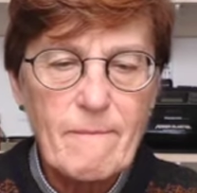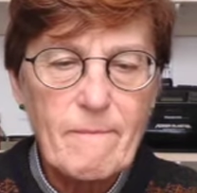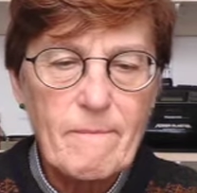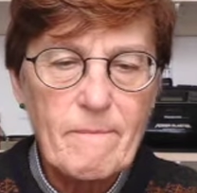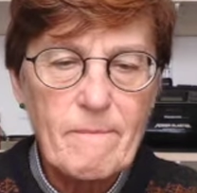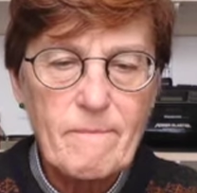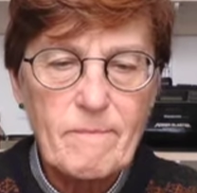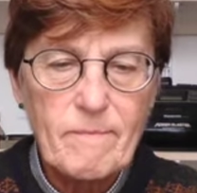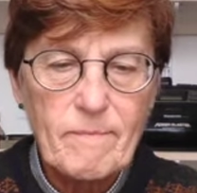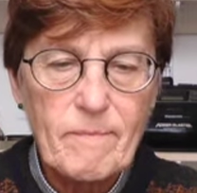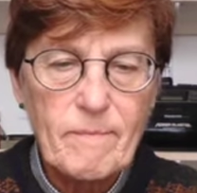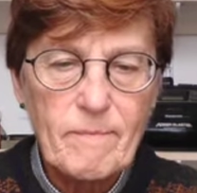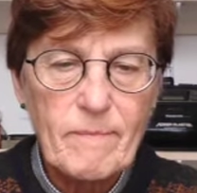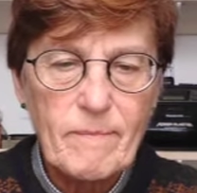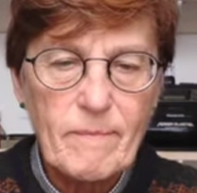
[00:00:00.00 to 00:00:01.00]

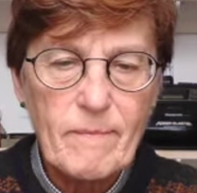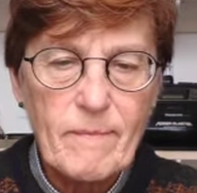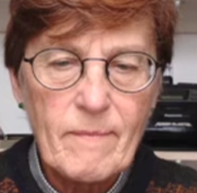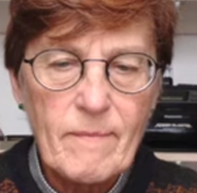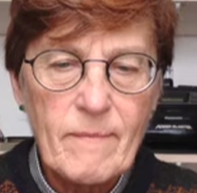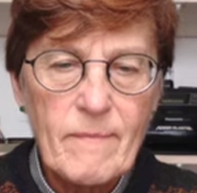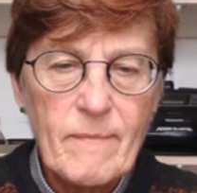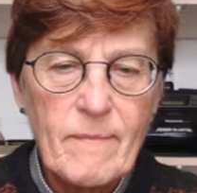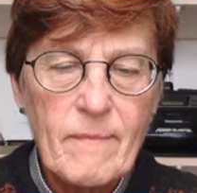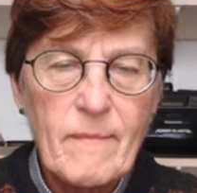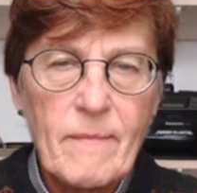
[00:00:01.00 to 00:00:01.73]
[no speech]